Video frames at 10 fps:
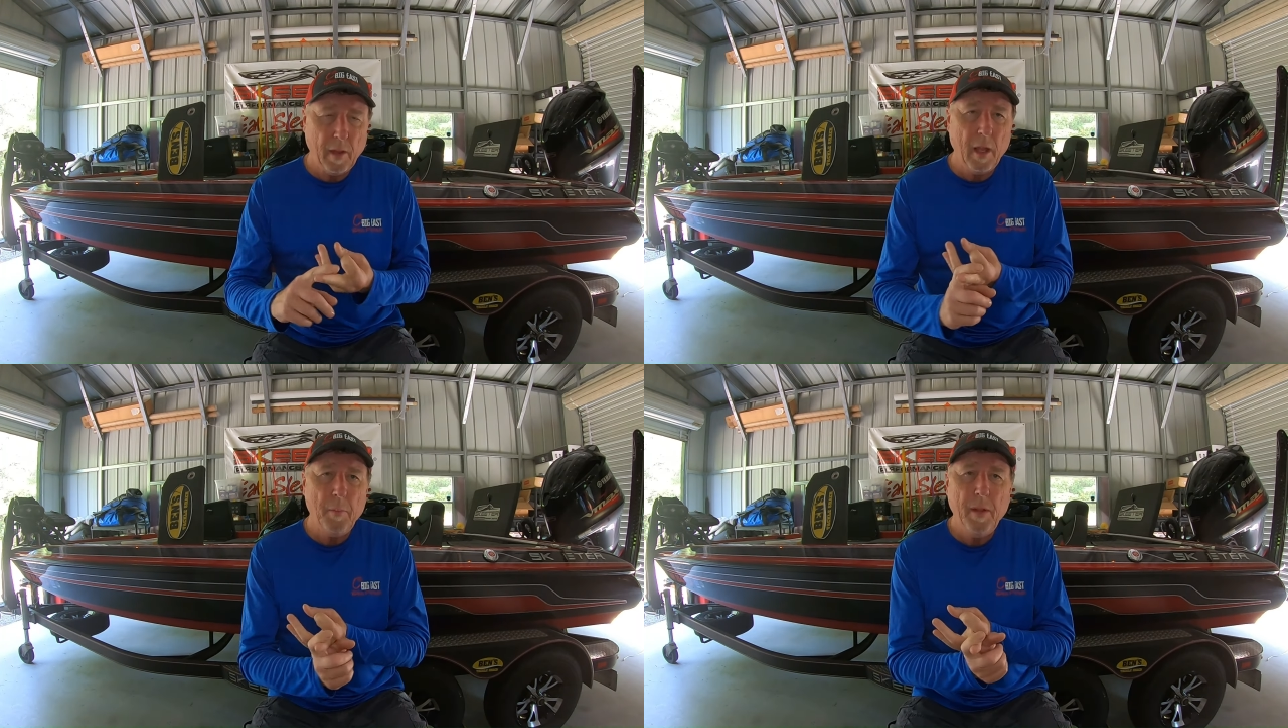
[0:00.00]

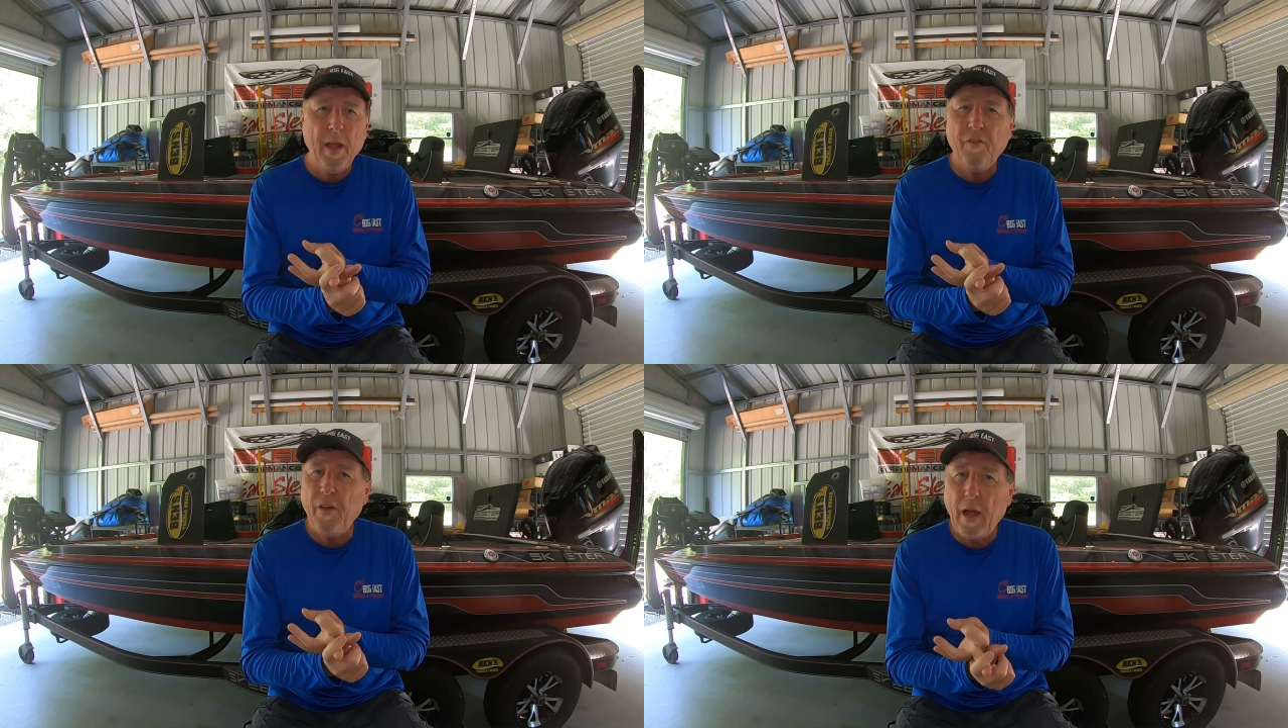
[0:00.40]
the
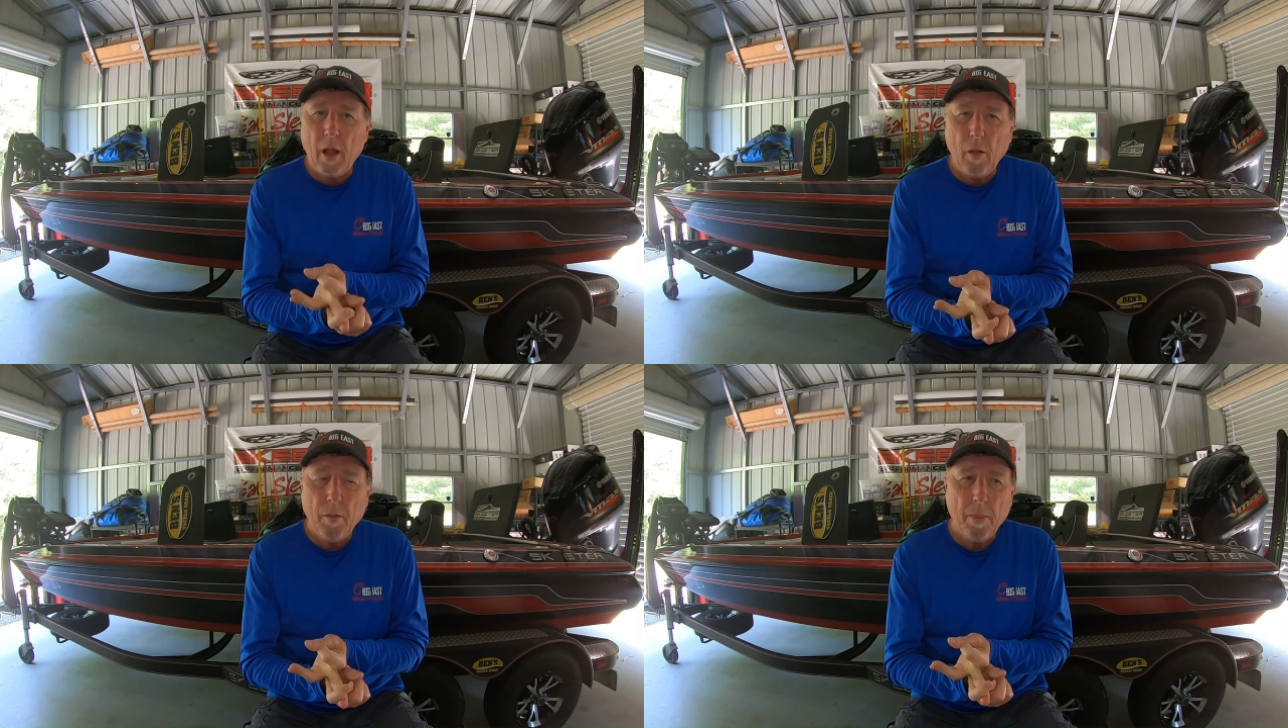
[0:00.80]

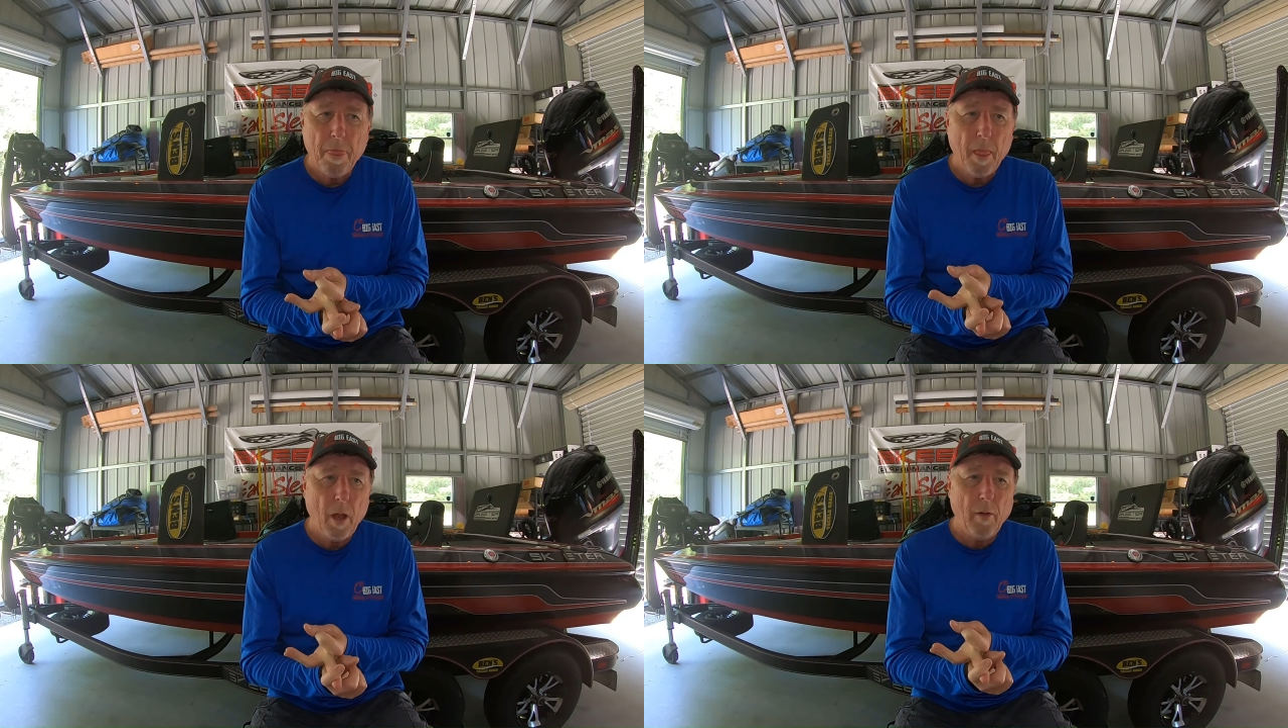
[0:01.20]
NPFL,
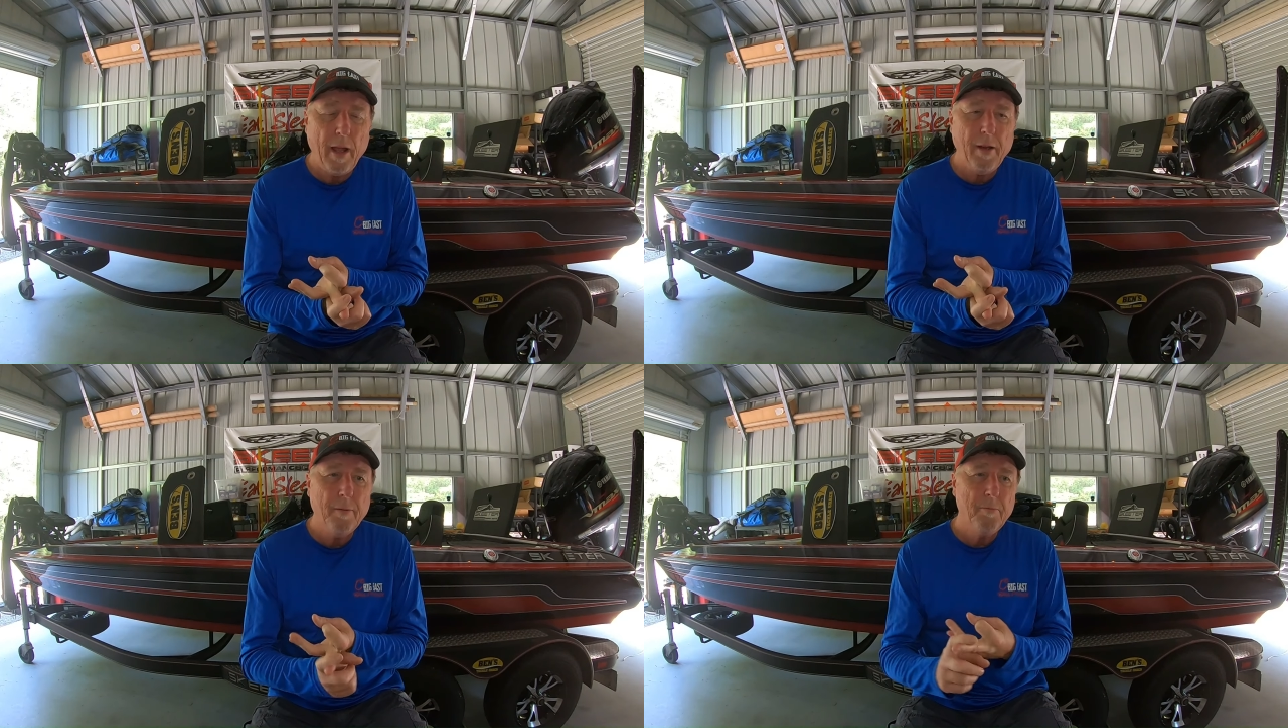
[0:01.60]
all
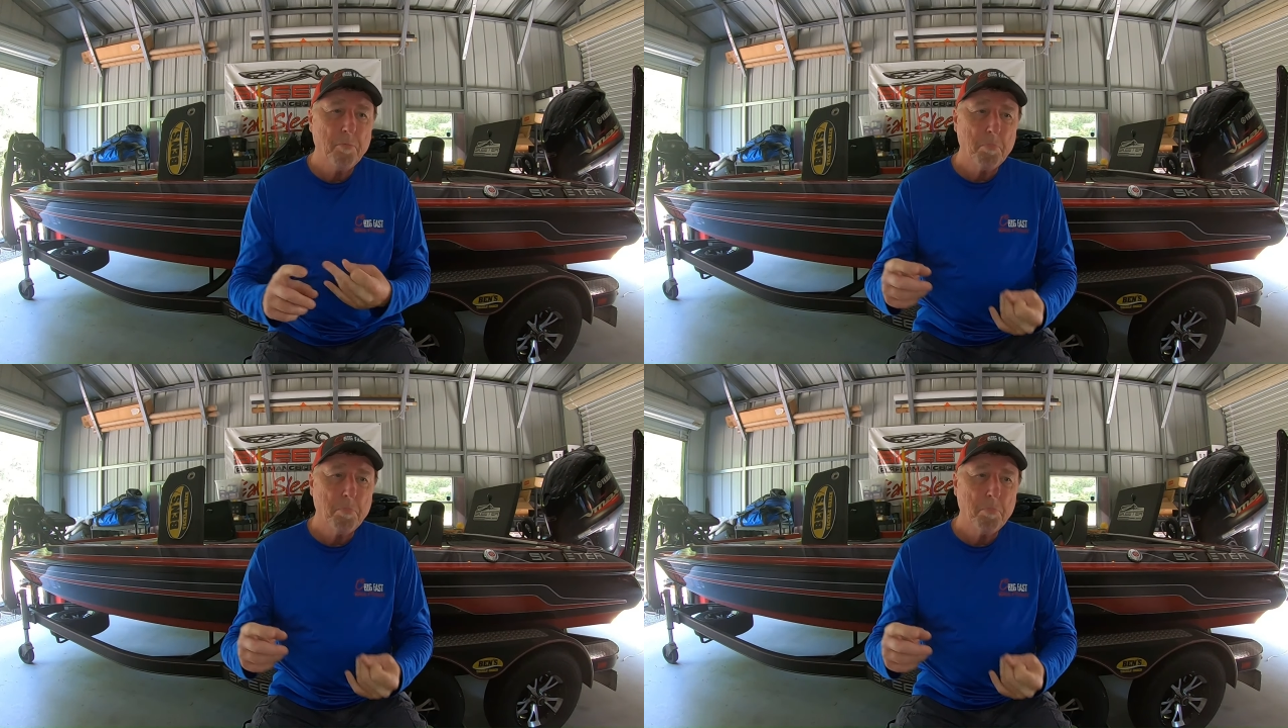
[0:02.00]
right?